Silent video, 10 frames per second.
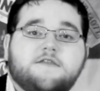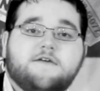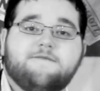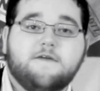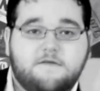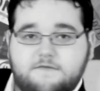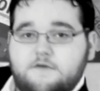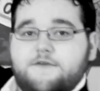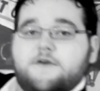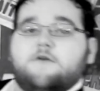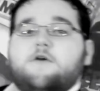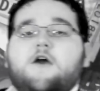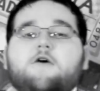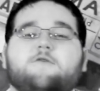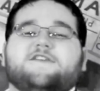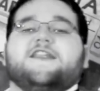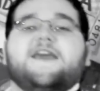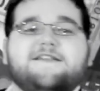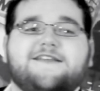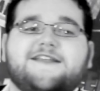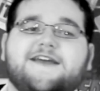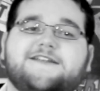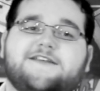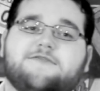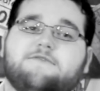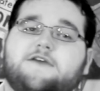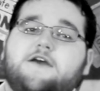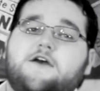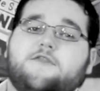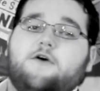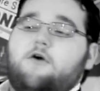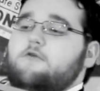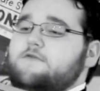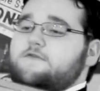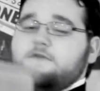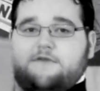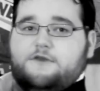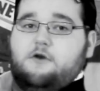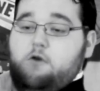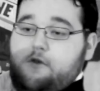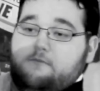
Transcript: the first studio was in 1893. The whole studio